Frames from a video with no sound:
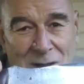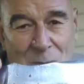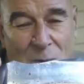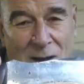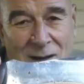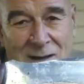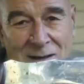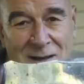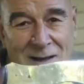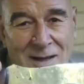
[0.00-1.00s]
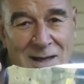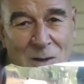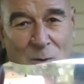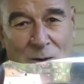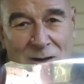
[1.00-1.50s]
I wanted,
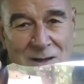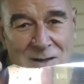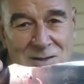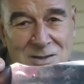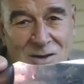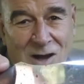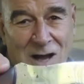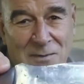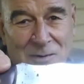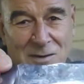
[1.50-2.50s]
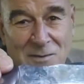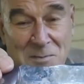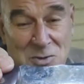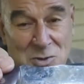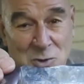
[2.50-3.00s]
he ordered this off of,
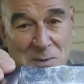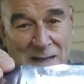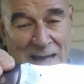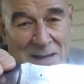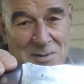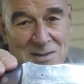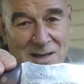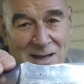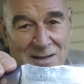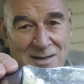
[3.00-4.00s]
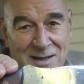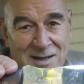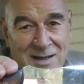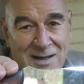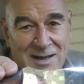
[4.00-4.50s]
I'm assuming, Amazon,
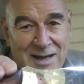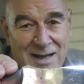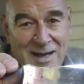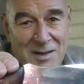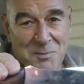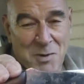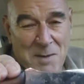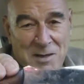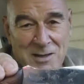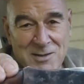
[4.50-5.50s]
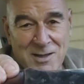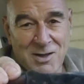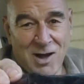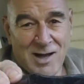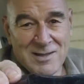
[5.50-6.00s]
and probably because it
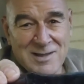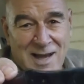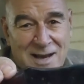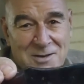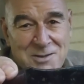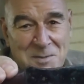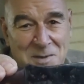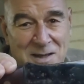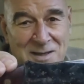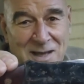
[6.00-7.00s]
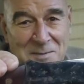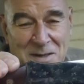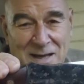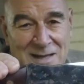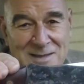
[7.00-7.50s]
caught his eye or something like that.
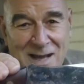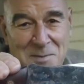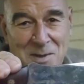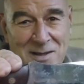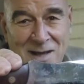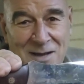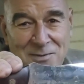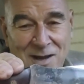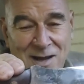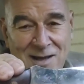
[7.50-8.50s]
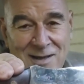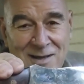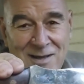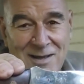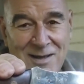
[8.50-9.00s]
My dad's not a big knife guy,
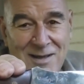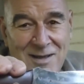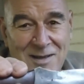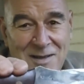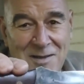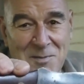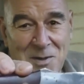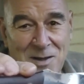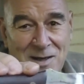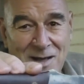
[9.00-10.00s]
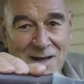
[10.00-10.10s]
but.